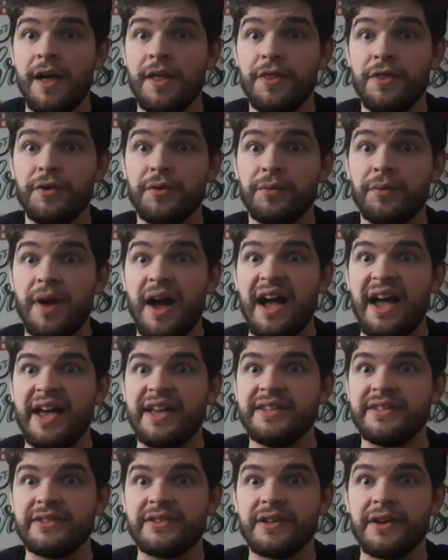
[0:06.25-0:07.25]
the
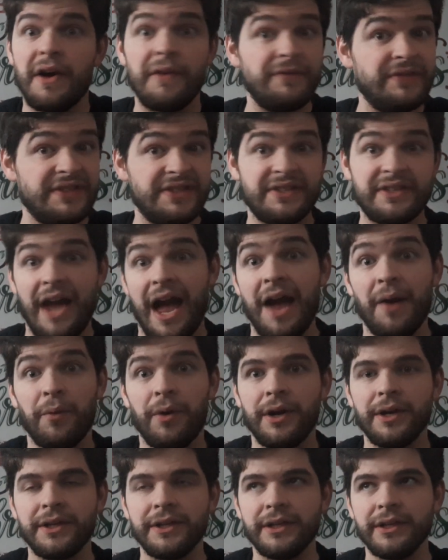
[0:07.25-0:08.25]
rise of
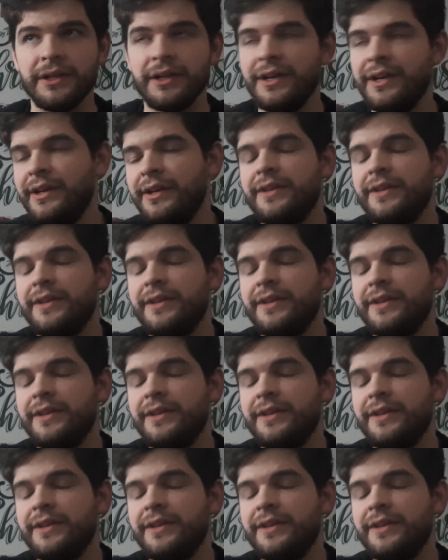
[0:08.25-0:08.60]
Skywalker,